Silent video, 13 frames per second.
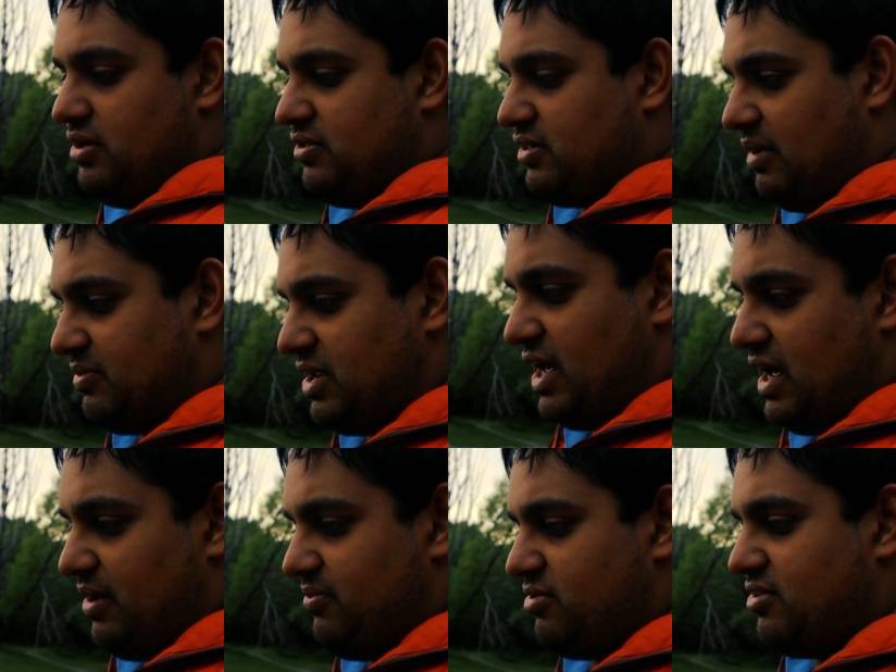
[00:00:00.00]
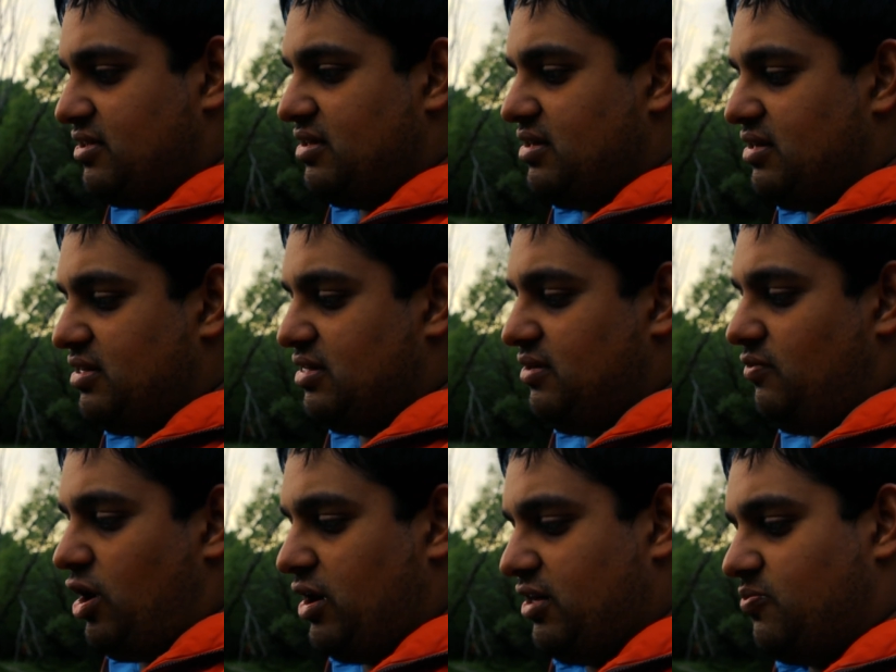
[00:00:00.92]
sometimes the
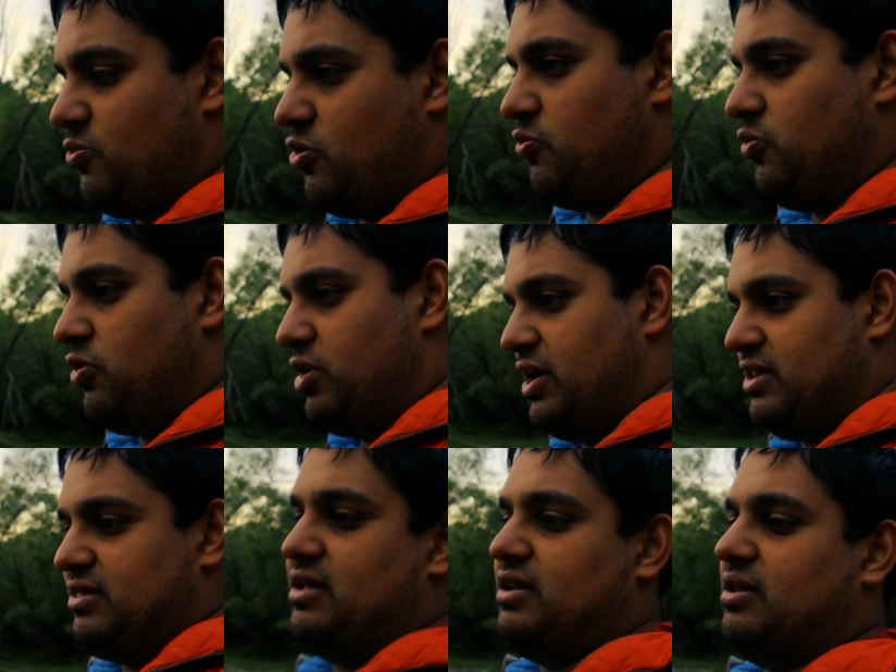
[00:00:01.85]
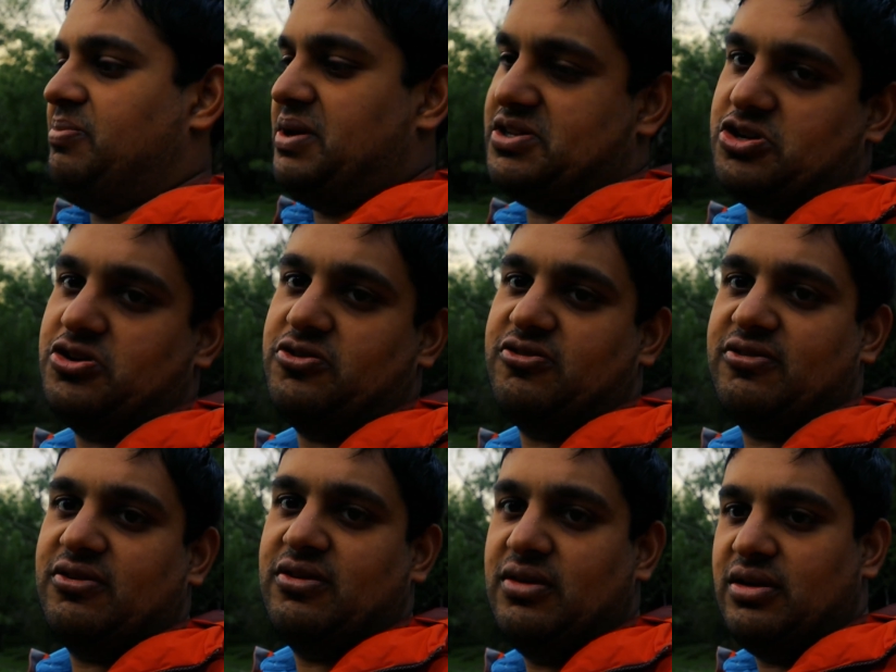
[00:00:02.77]
walk is more rewarding than the
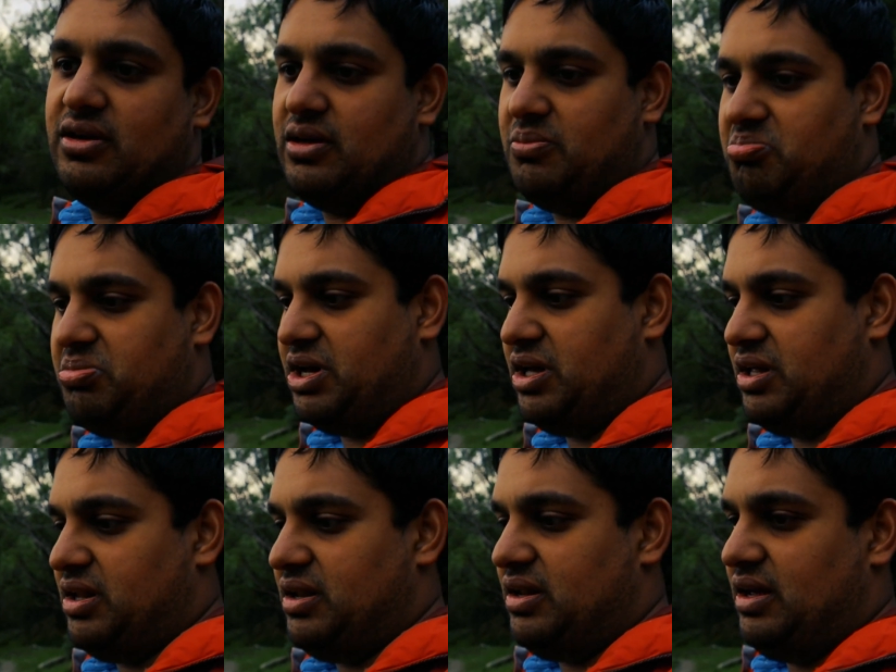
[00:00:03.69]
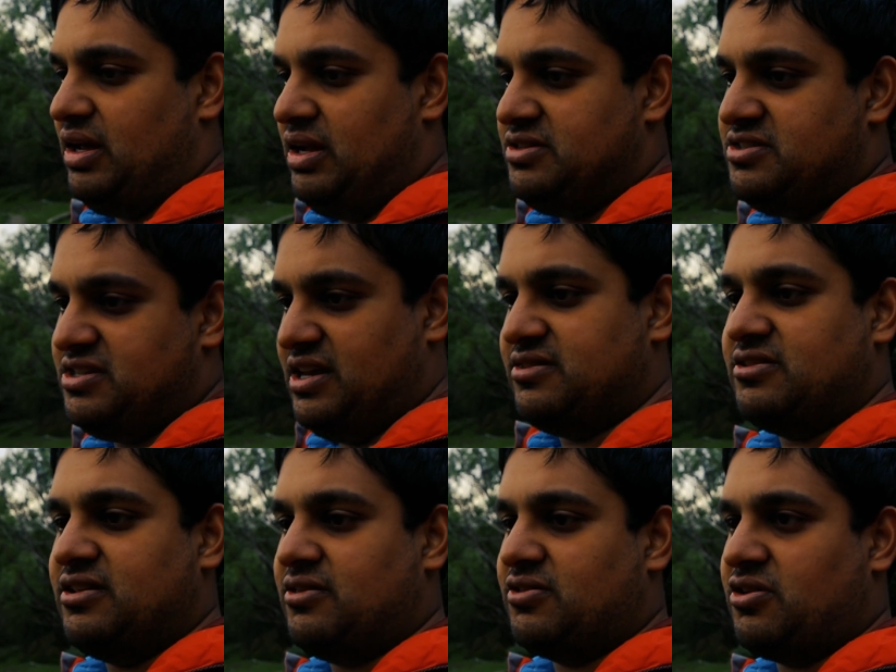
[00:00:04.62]
pictures, but it's
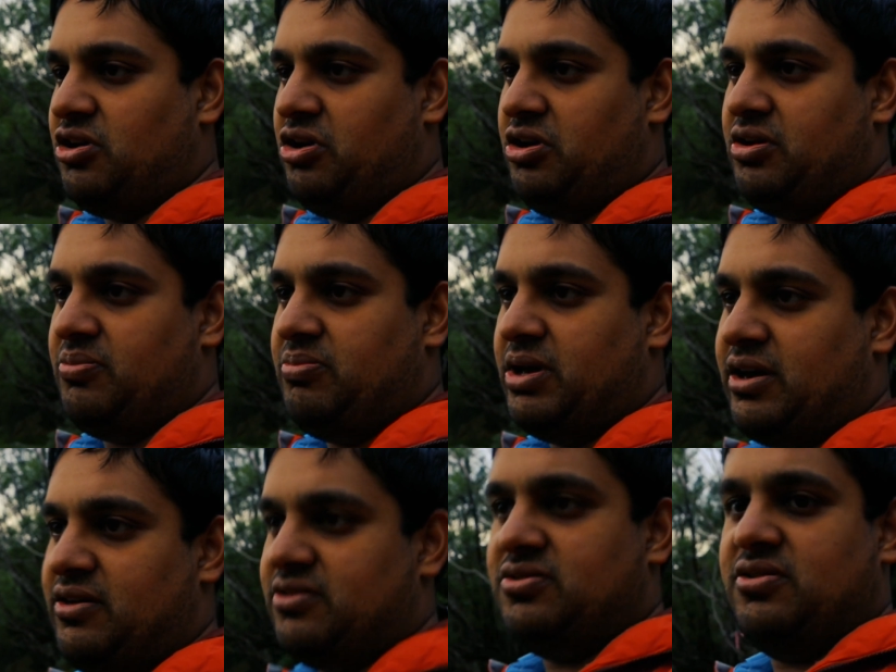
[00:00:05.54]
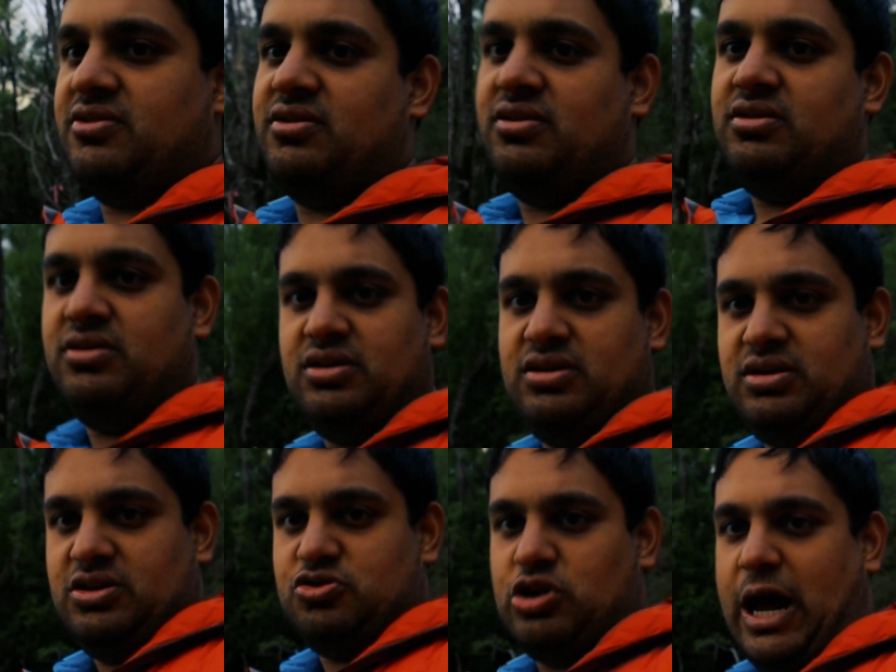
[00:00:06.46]
just as good because
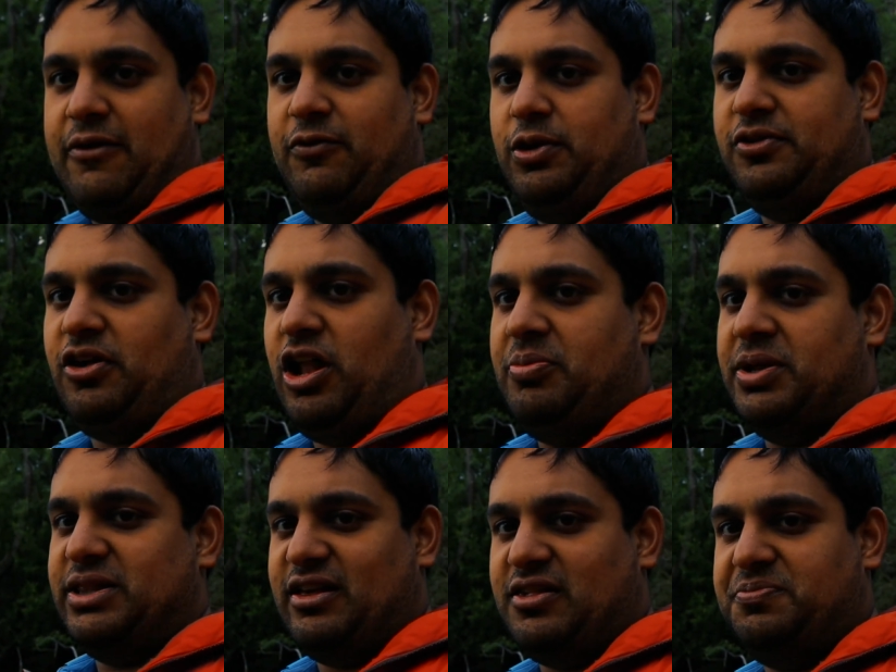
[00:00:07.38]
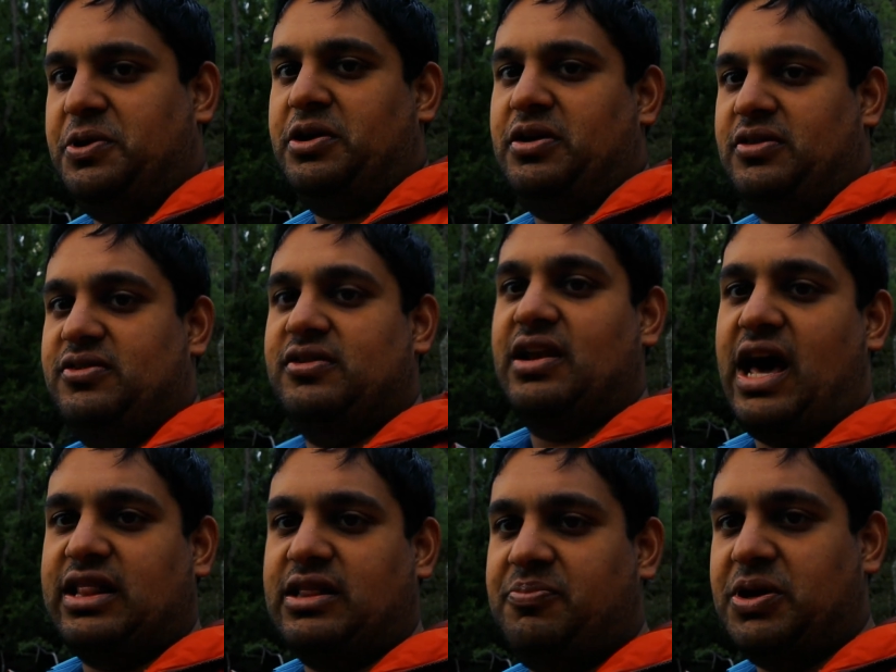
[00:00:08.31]
travel is all about the experience,
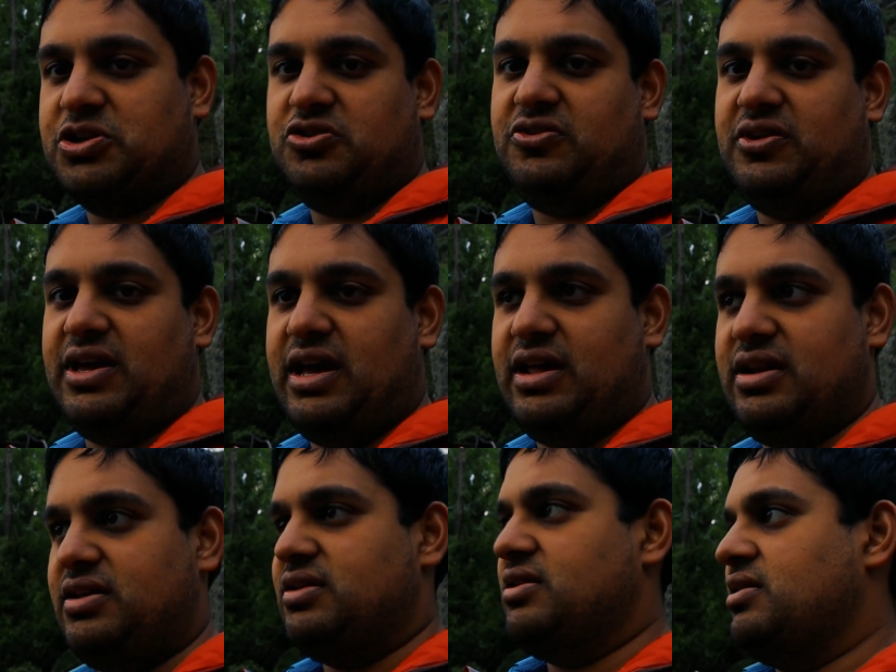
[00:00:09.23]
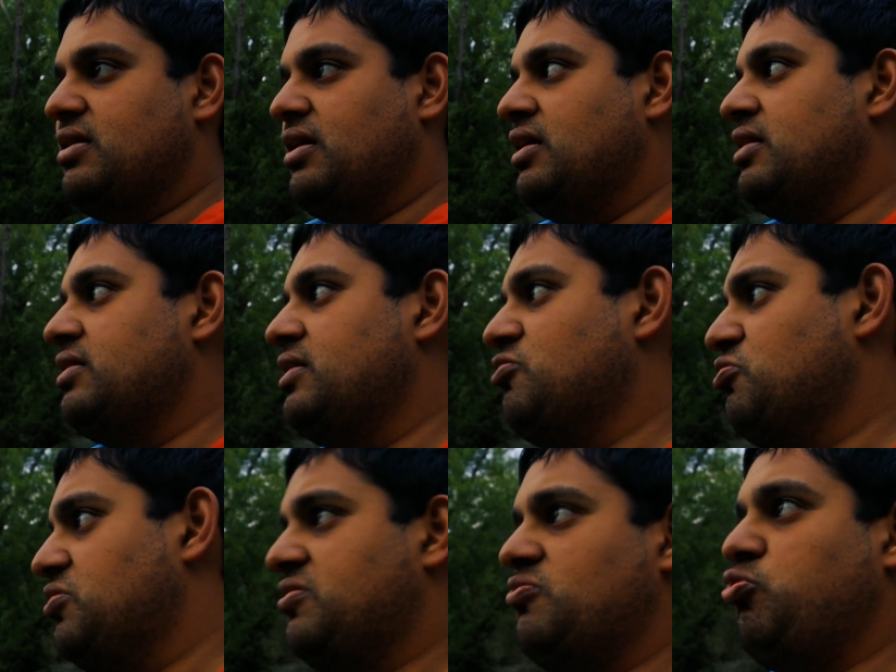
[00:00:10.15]
not the pictures you get. And this
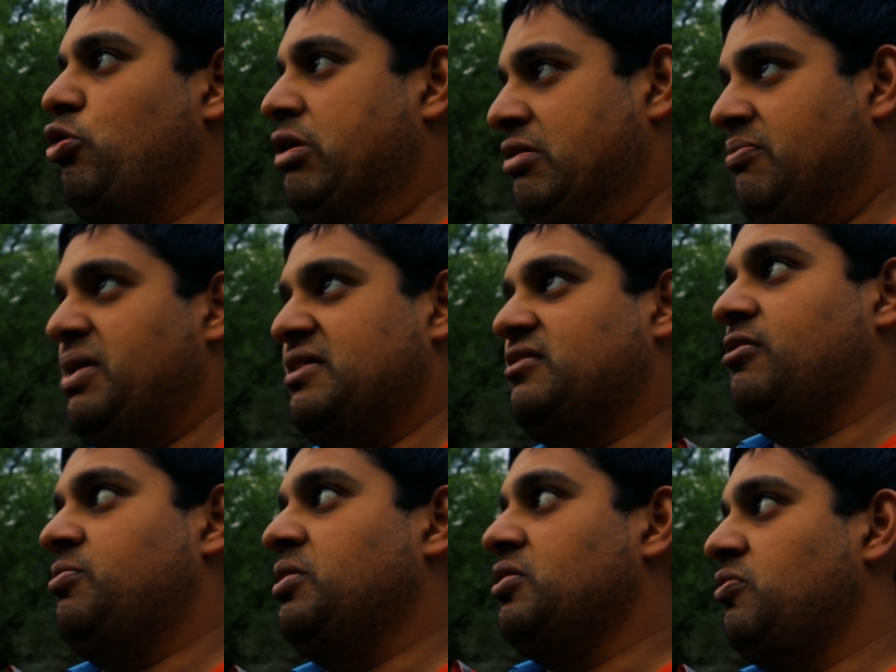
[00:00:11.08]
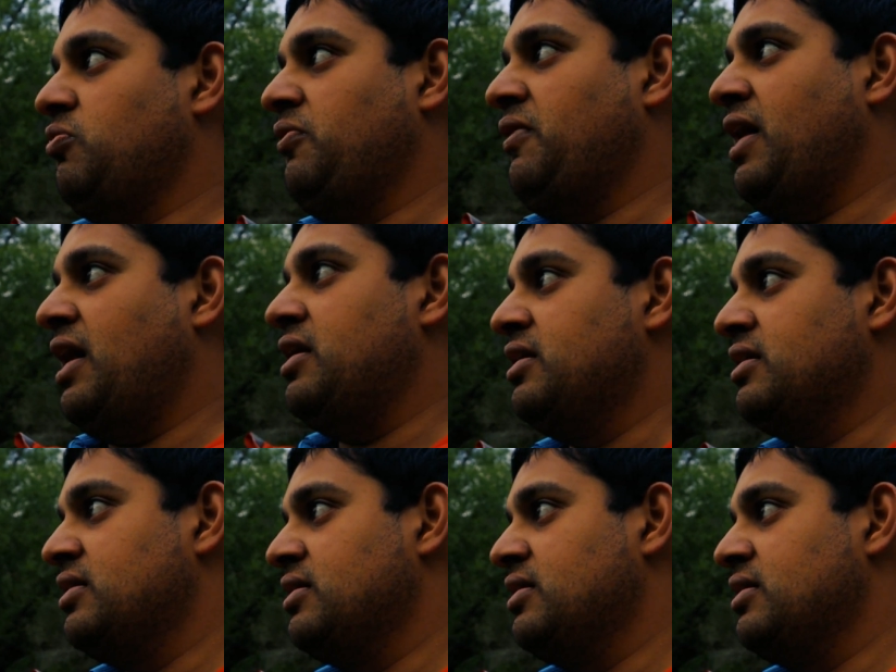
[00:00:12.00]
was one of the best experiences we've had.